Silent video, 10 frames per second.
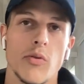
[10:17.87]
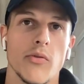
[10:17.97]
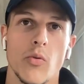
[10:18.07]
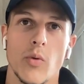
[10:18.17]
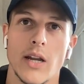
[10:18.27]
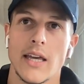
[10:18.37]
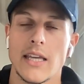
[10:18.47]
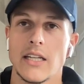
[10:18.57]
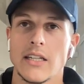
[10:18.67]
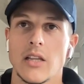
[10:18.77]
before when I
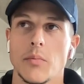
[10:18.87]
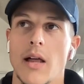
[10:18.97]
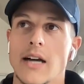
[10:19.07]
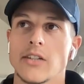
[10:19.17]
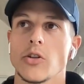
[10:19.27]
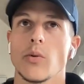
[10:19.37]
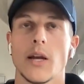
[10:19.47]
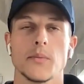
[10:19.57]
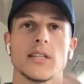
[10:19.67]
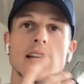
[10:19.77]
get into the blocks or when
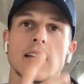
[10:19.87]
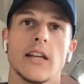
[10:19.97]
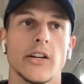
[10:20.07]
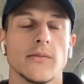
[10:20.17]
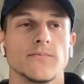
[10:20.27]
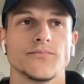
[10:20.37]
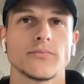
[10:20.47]
I'm standing there